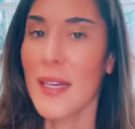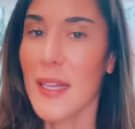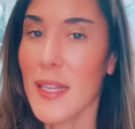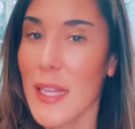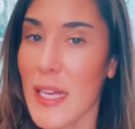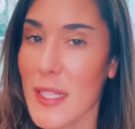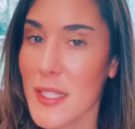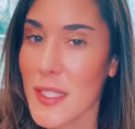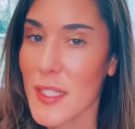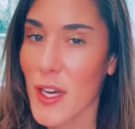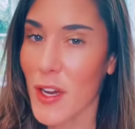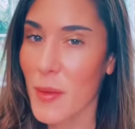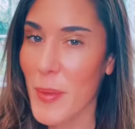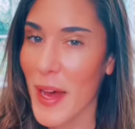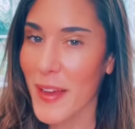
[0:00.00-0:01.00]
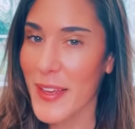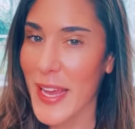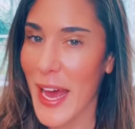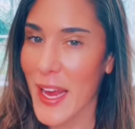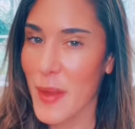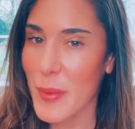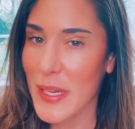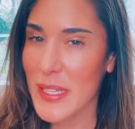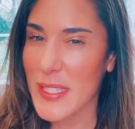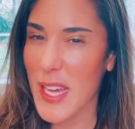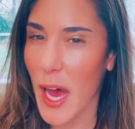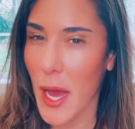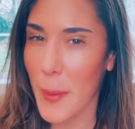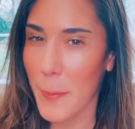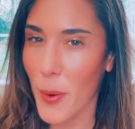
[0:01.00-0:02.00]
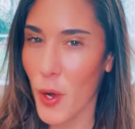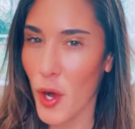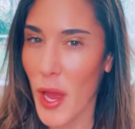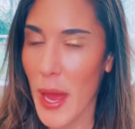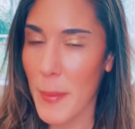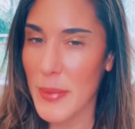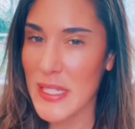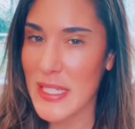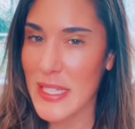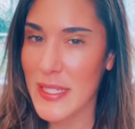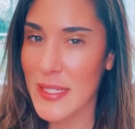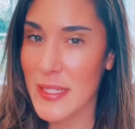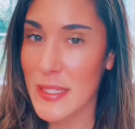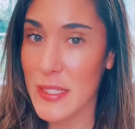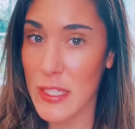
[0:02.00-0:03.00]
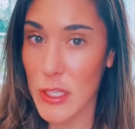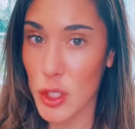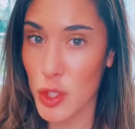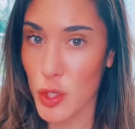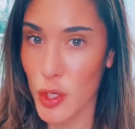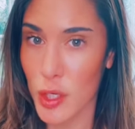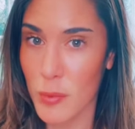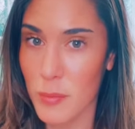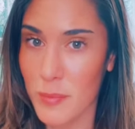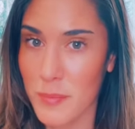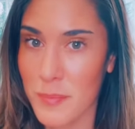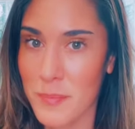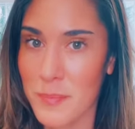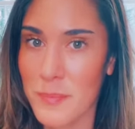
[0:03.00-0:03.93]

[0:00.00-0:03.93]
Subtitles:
Let's talk about cannabis hyperemesis syndrome.